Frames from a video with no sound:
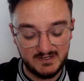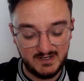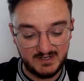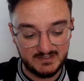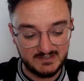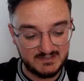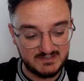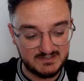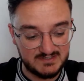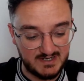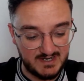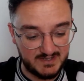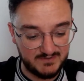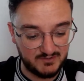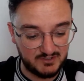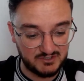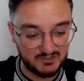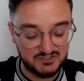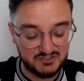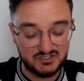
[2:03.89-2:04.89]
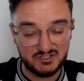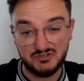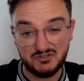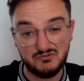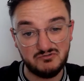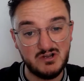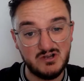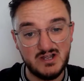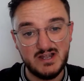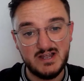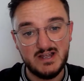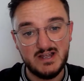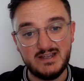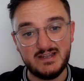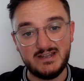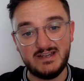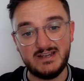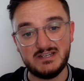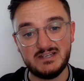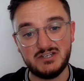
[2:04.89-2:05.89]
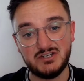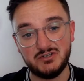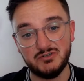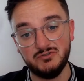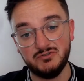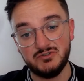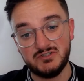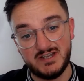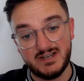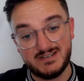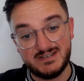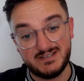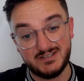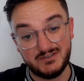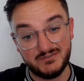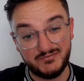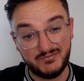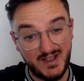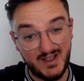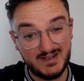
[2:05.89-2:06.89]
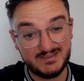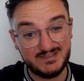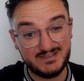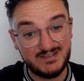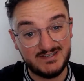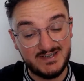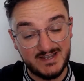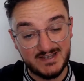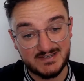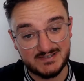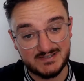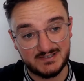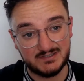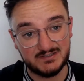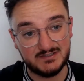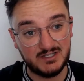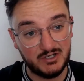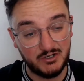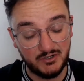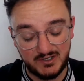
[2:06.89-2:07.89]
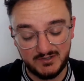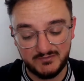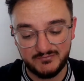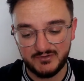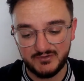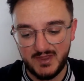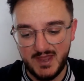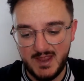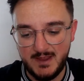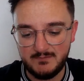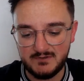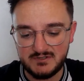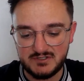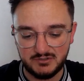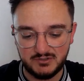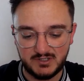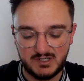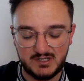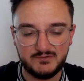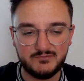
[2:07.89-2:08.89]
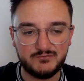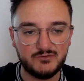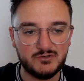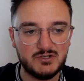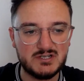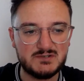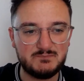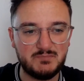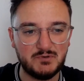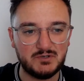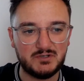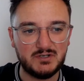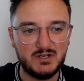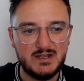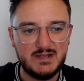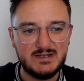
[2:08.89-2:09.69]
And they got two easy goals. Yes, they deflected. Yes, they're lucky for them. It's unlucky for us. But